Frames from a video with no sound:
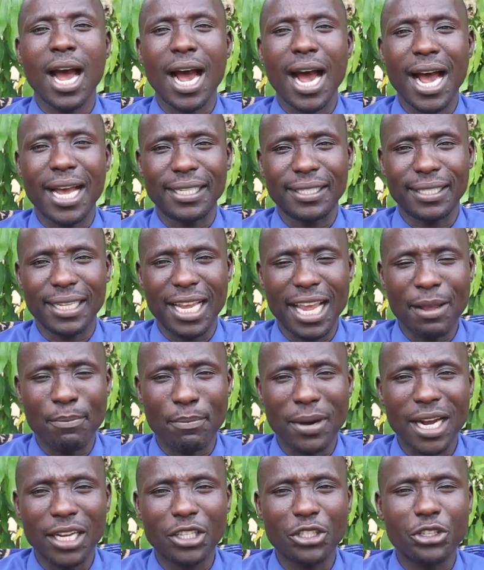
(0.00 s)
has
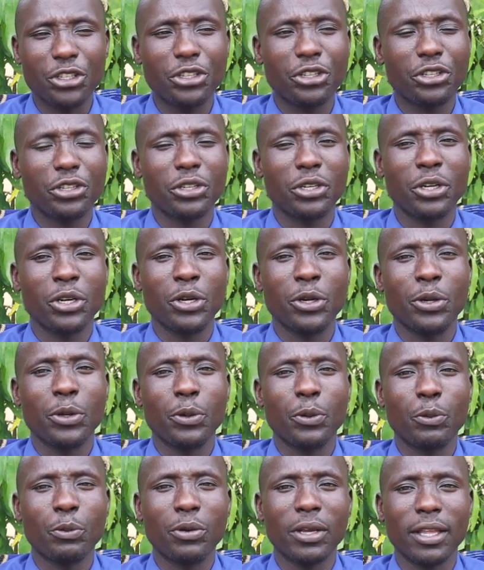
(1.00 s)
emerged
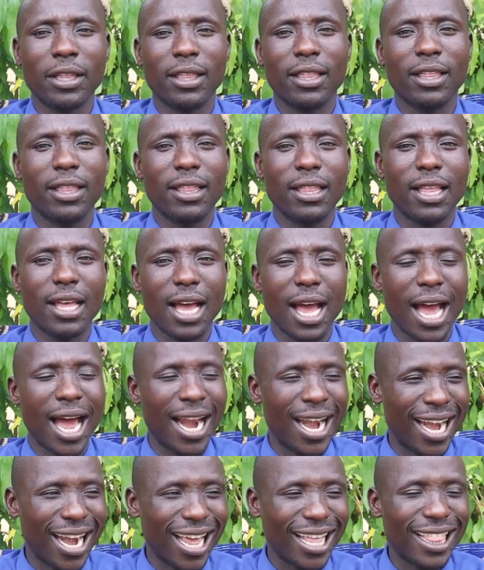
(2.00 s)
with
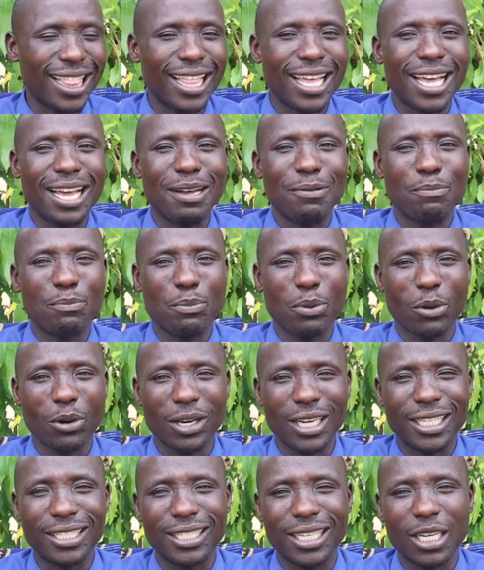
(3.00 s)
another
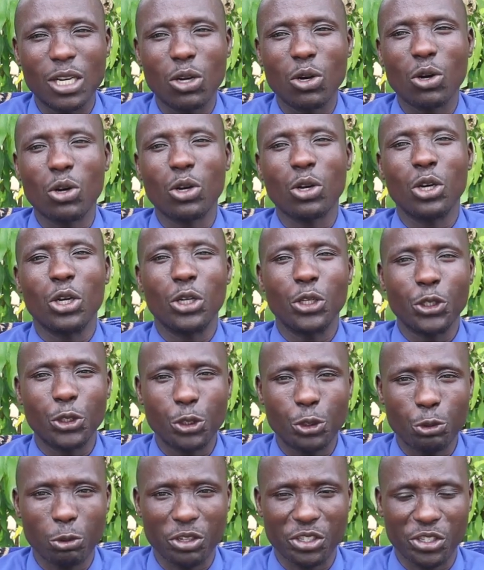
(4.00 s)
political
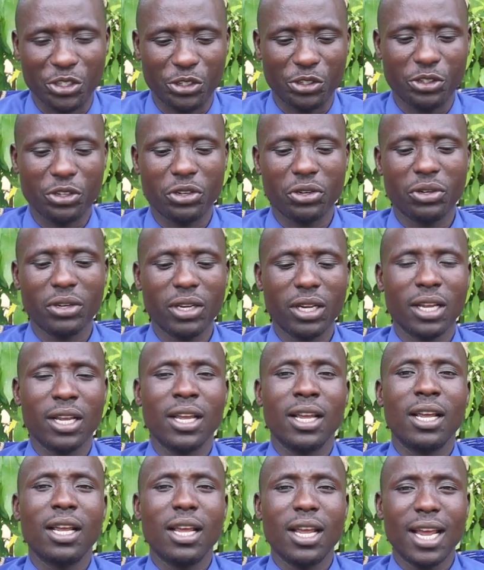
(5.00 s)
twist.
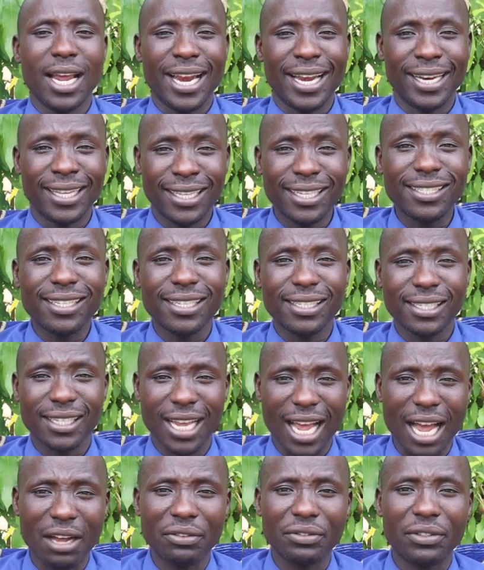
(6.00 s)
And this is
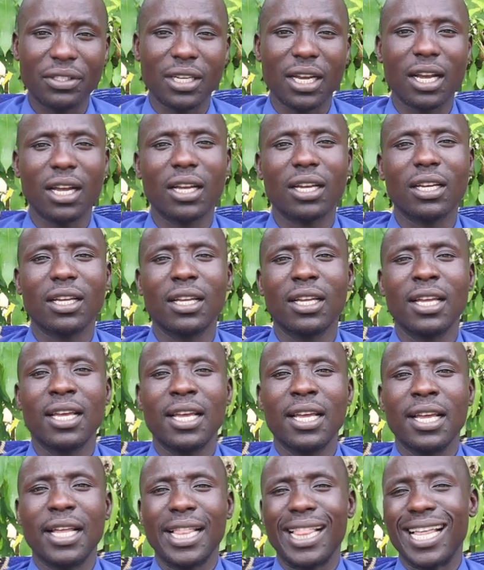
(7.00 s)
after
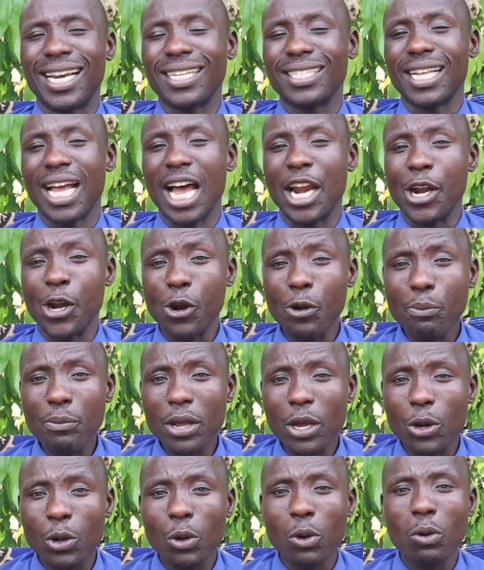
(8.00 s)
there is a lobby
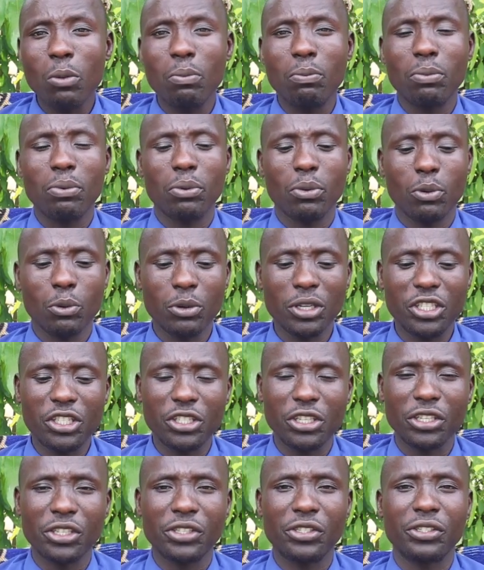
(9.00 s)
group
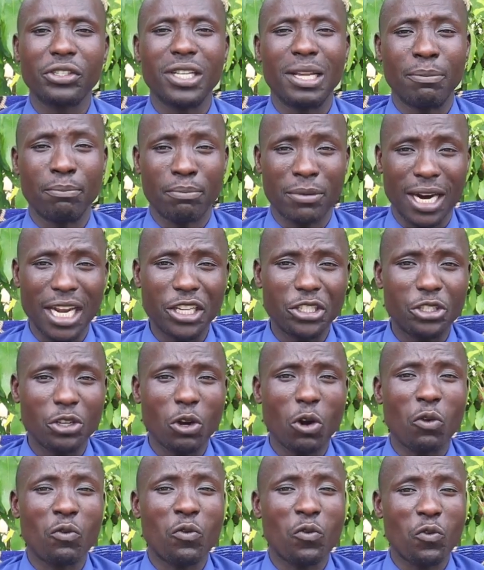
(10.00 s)
which is a branch
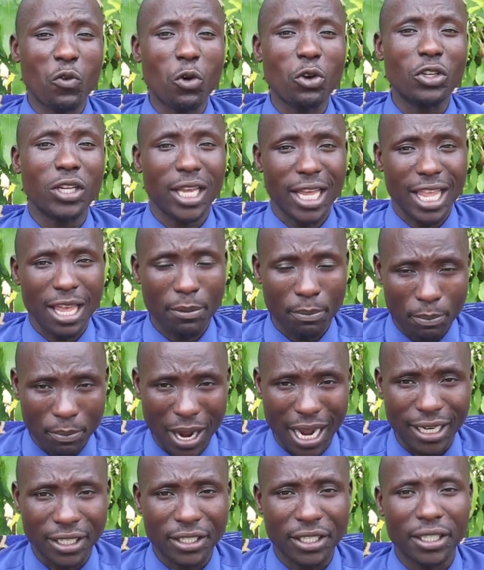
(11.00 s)
of Ford Kenya
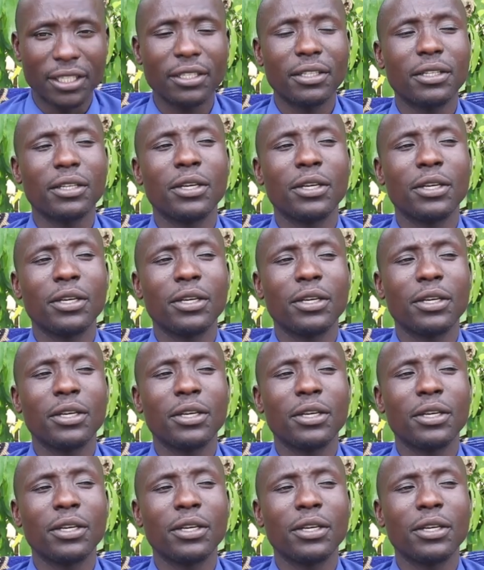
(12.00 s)
Party,